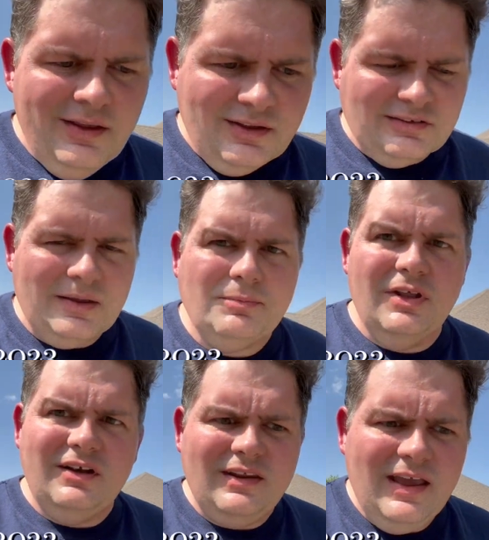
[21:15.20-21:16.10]
Except
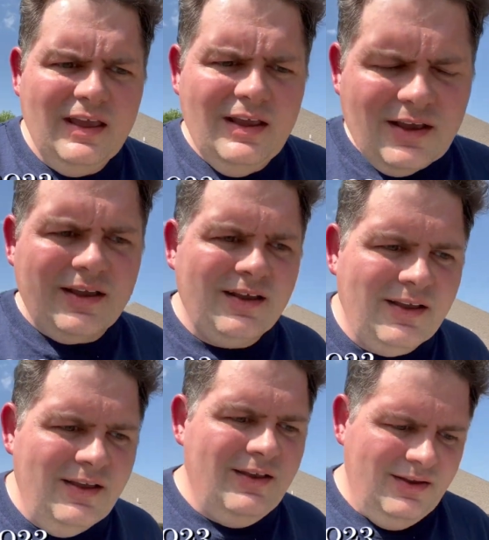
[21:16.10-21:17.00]
on a day
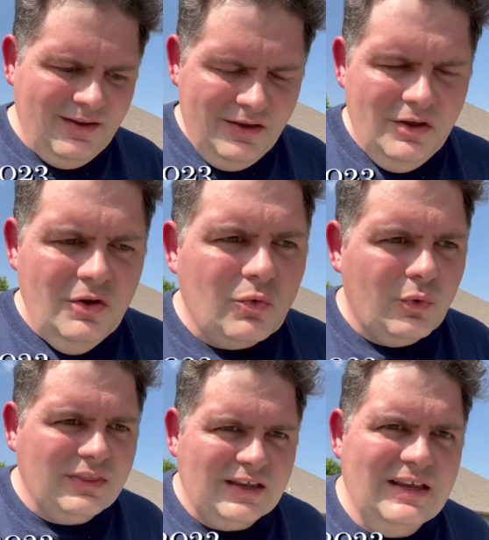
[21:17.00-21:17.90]

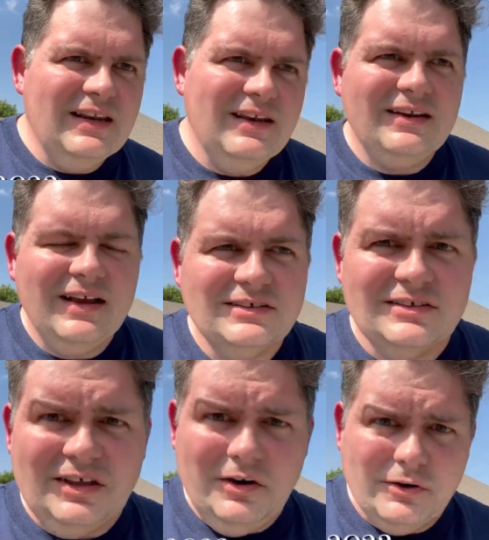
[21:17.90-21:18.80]
when the heat index
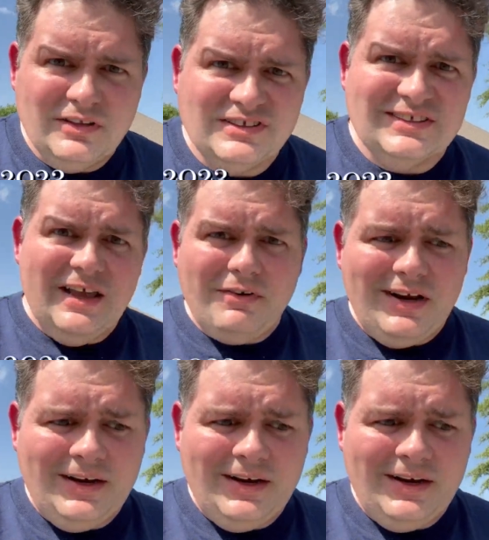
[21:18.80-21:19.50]
is 107.